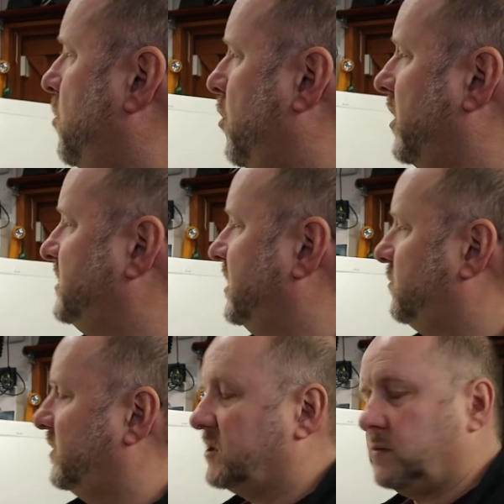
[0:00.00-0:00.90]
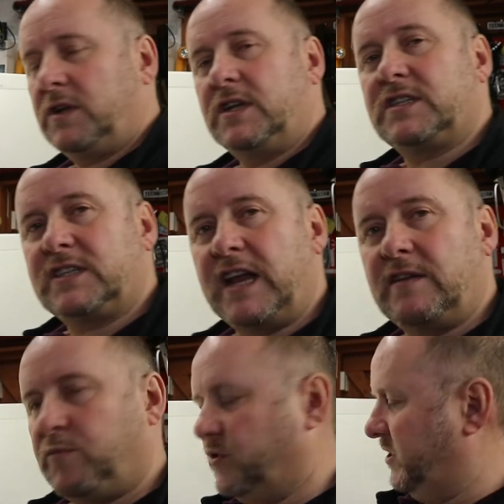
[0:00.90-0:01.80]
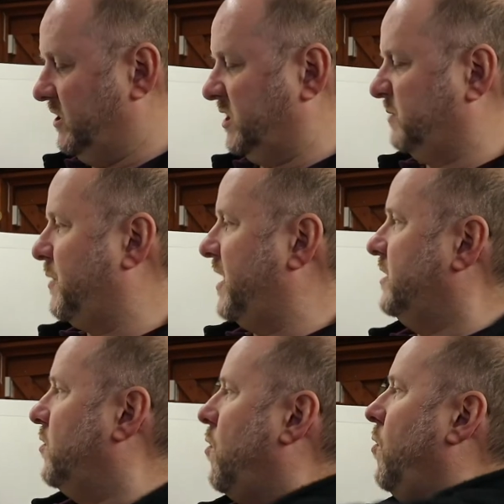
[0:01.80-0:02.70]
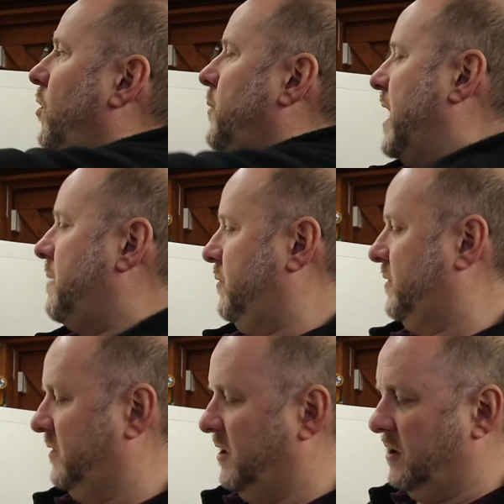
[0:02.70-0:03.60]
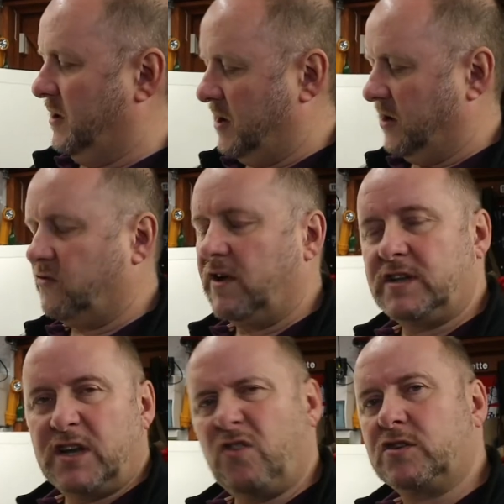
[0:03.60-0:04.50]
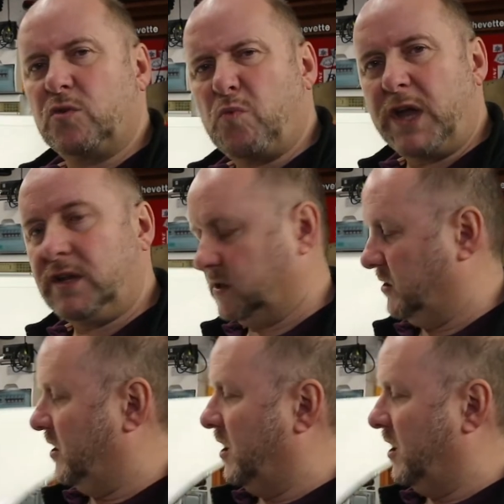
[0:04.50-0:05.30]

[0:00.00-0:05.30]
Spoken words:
But what I did with this one, instead of putting a spine all the way up and creating lots of weight,